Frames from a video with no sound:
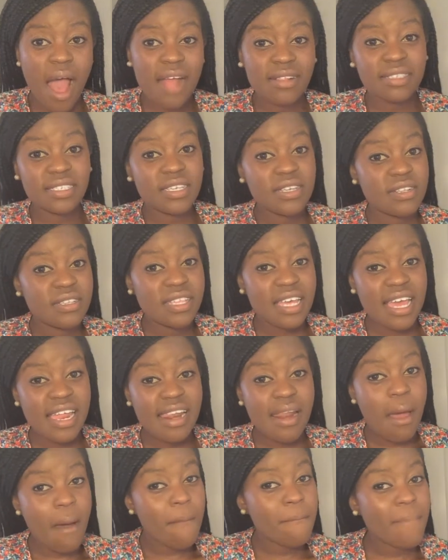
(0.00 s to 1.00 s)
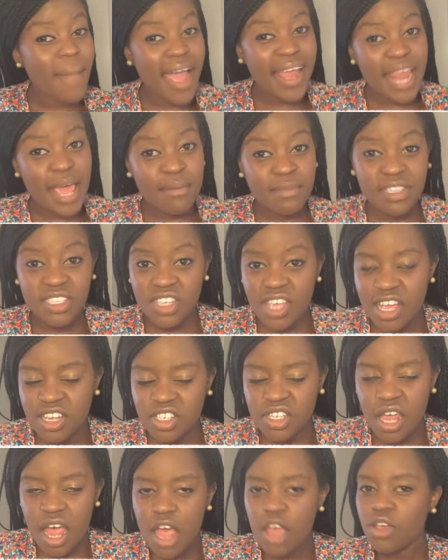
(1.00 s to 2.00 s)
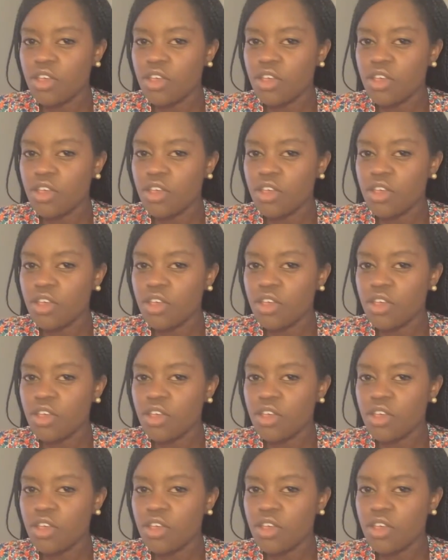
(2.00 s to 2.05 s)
until then, my name is Nyasha,